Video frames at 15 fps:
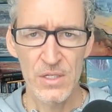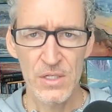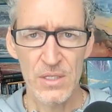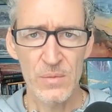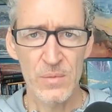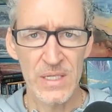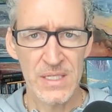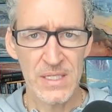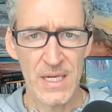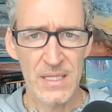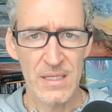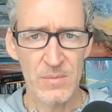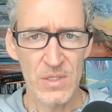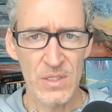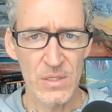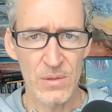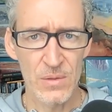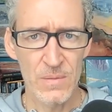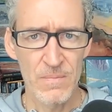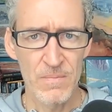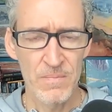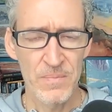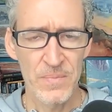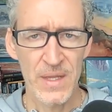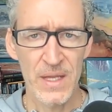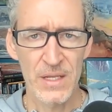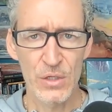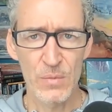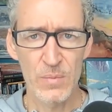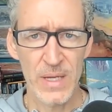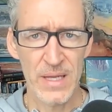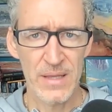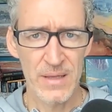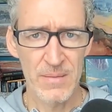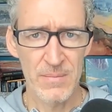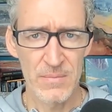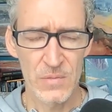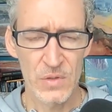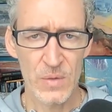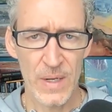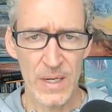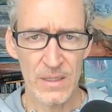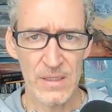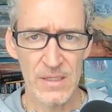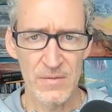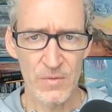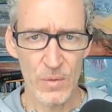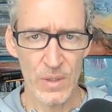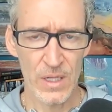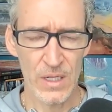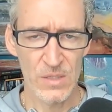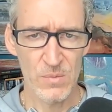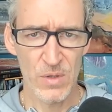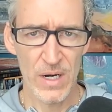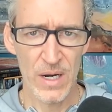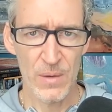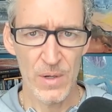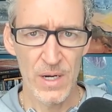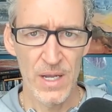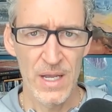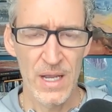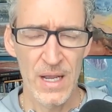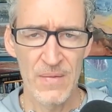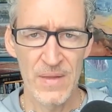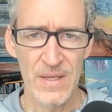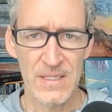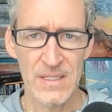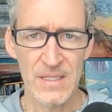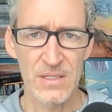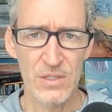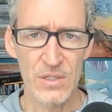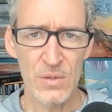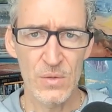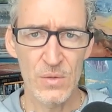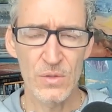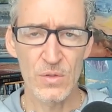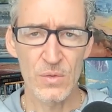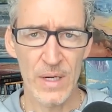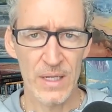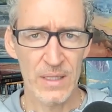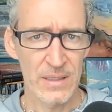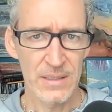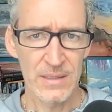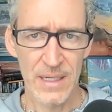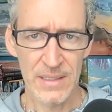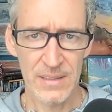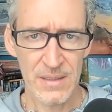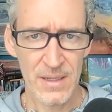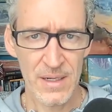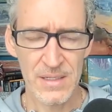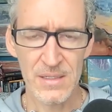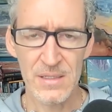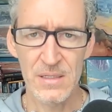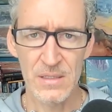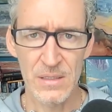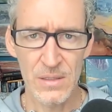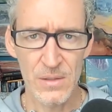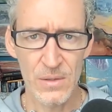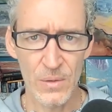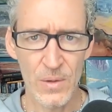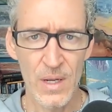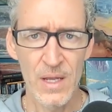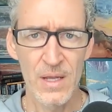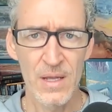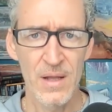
So then we assign them to you and you pay them directly $4 per hour and they send you directly, not to us, to you,